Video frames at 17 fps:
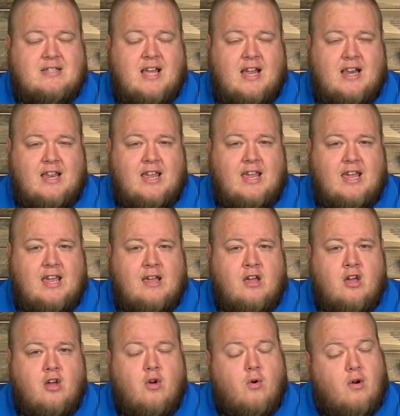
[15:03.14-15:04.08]
that he,
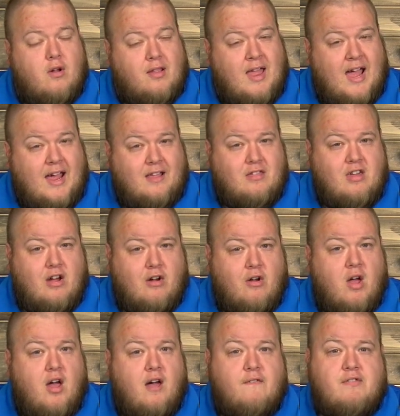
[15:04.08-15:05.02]
or lack
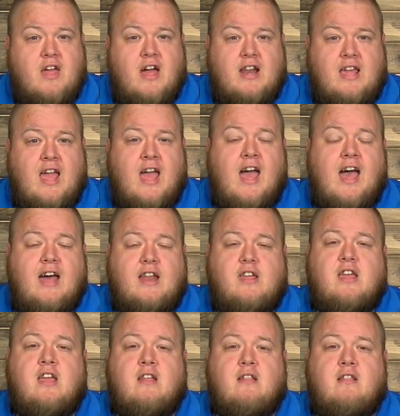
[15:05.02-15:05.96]
thereof, that he had
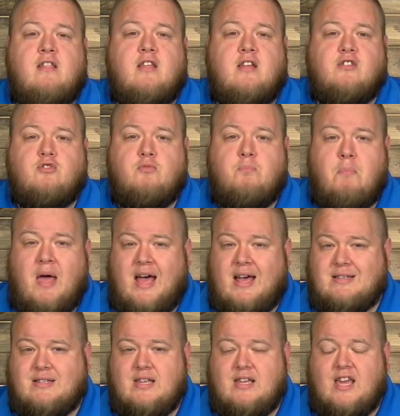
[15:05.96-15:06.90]
in the
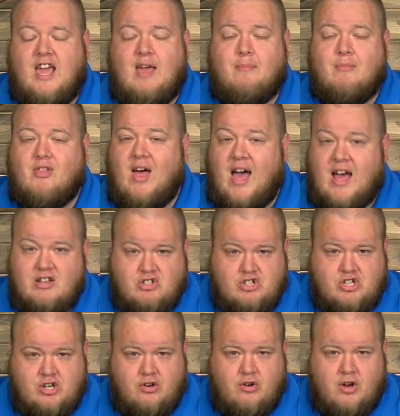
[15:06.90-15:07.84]
passing game
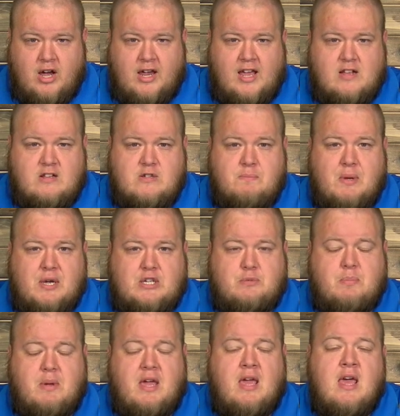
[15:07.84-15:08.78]
last year against
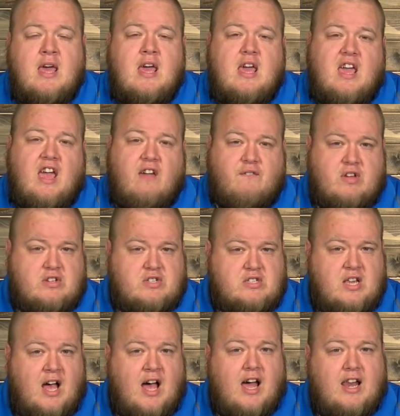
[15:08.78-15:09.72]
Bixby. If he's
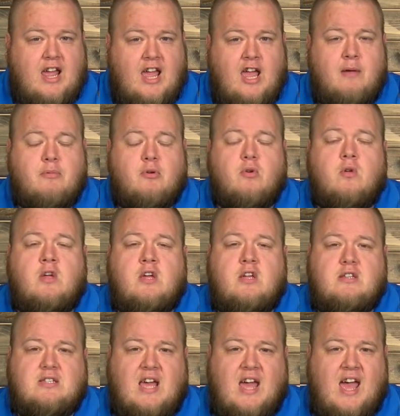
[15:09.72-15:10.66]
not able
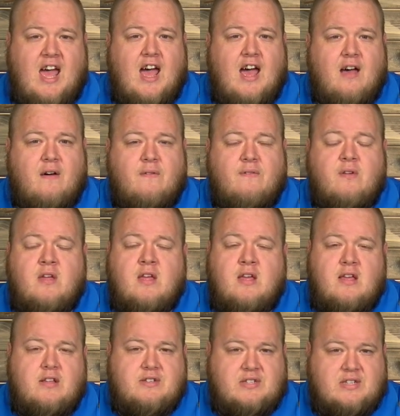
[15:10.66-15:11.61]
to have
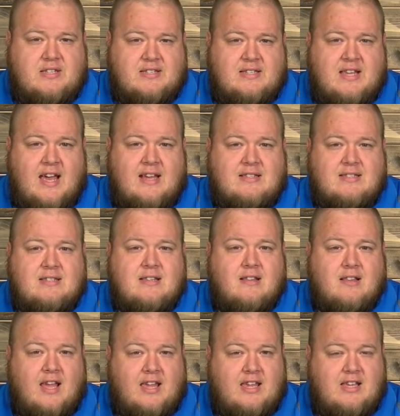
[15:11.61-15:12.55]
success
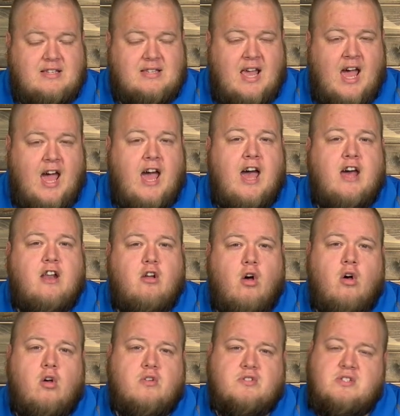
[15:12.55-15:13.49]
like he's had
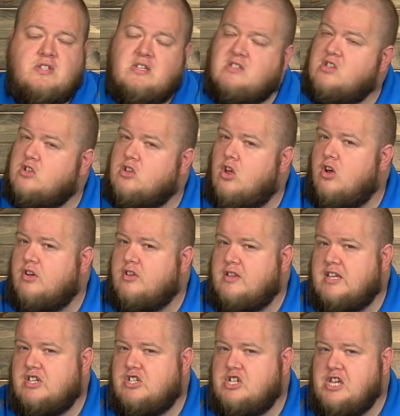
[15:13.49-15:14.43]
all season long
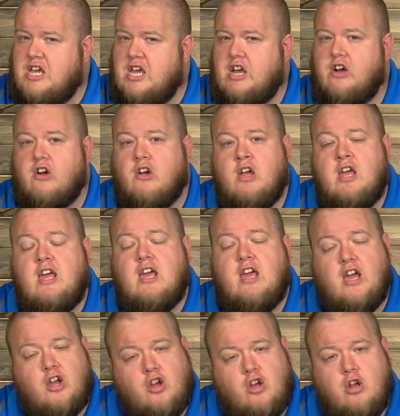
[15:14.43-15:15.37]
this year,
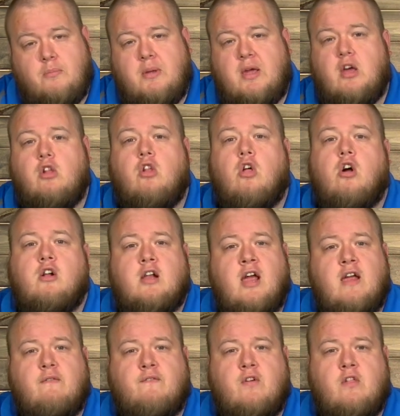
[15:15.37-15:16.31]
it could be a long
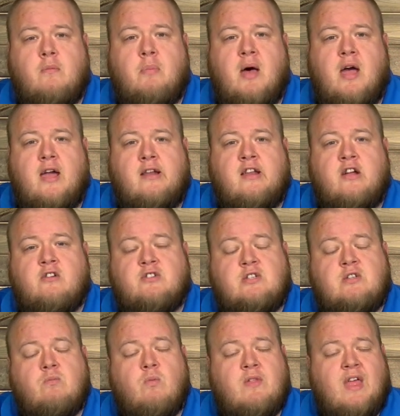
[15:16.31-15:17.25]
night for the
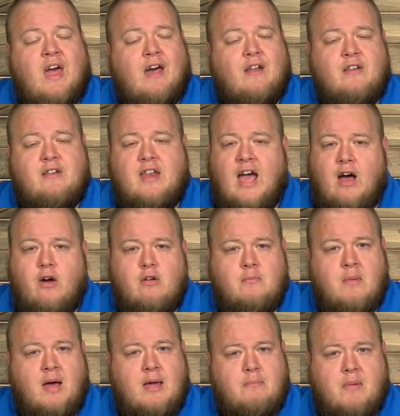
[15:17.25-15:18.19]
Pioneers. Without a doubt
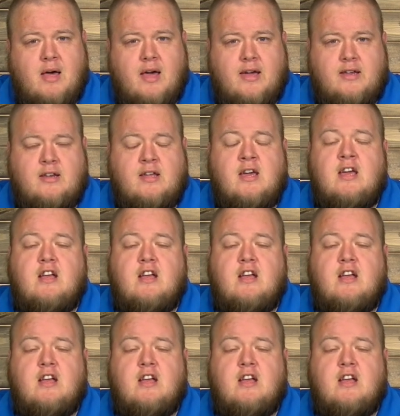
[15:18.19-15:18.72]
in my mind,